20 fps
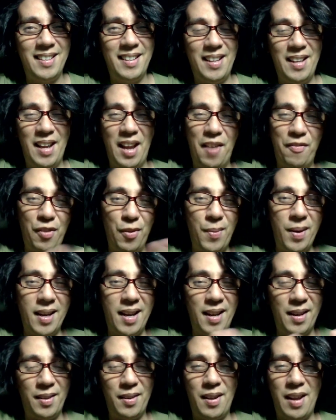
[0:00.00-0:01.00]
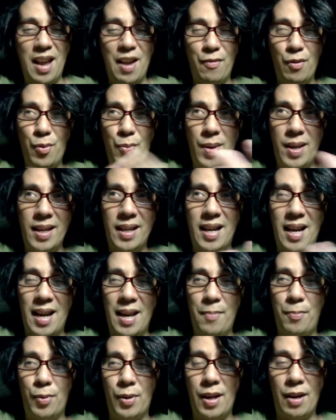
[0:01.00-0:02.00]
every week I every week
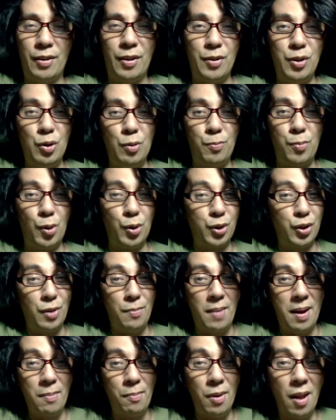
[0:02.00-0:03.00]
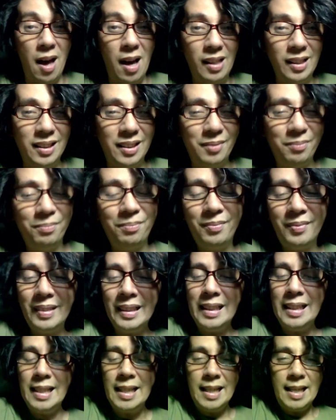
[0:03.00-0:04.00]
I put out a new post on my blog.
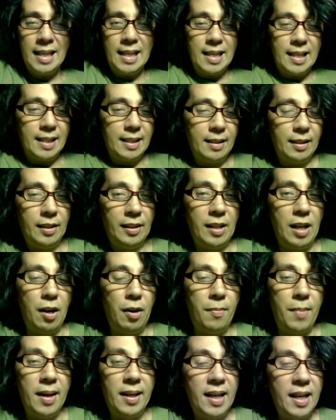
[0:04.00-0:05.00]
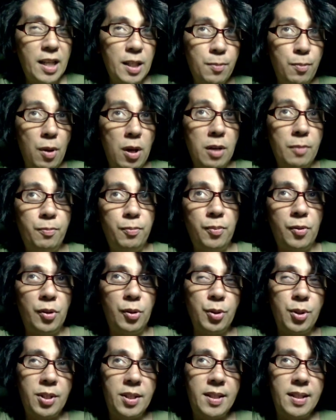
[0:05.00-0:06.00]
Now my latest blog
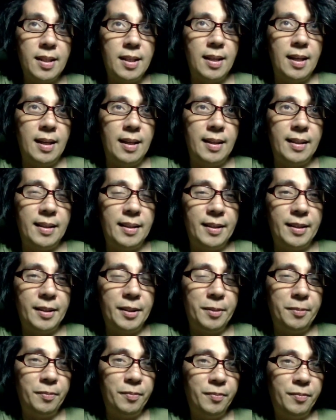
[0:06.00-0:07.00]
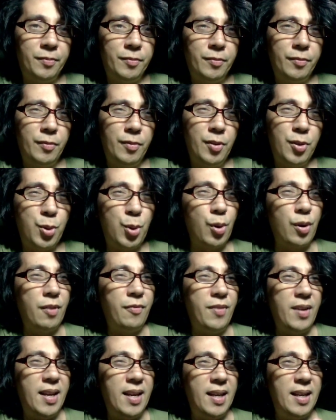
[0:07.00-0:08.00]
post, um, sort
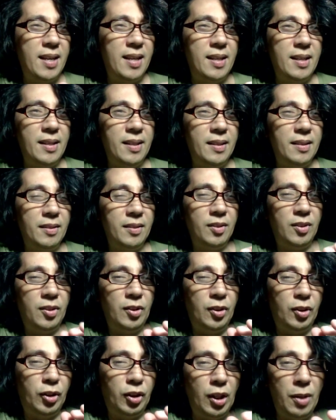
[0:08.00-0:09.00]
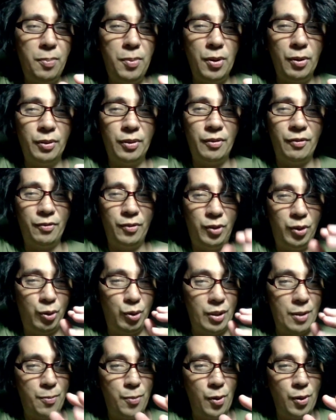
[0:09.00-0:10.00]
of a tribute
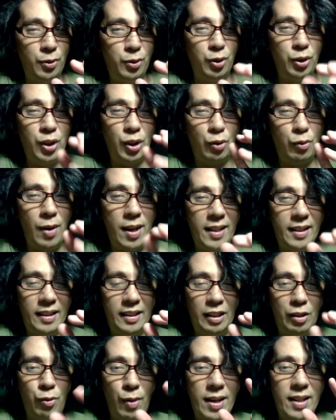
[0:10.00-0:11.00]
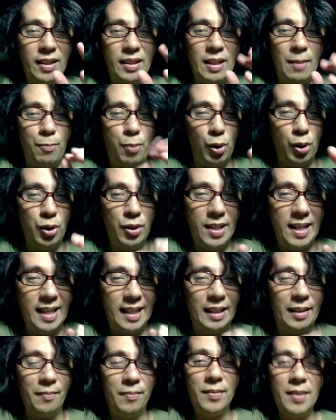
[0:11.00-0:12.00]
to Napo- to the great great Napoleon
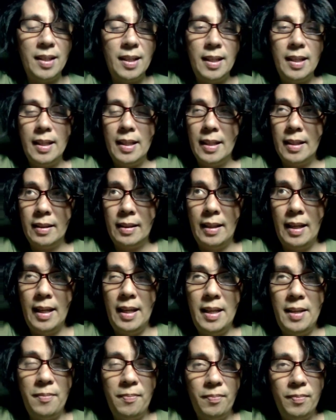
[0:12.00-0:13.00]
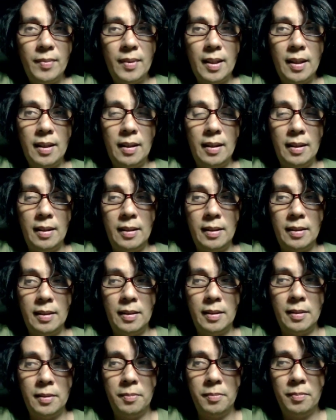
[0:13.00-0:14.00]
Hill. Okay,
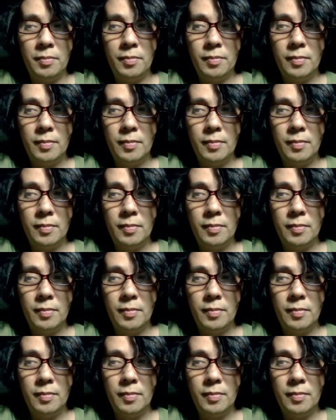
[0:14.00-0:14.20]
um,